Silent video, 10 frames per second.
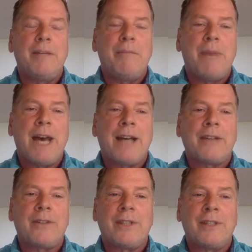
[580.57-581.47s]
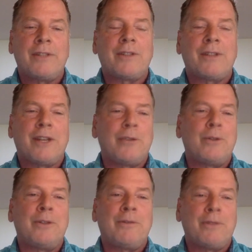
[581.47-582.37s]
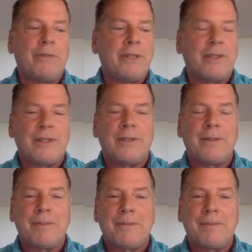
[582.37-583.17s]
back since, other than for visits.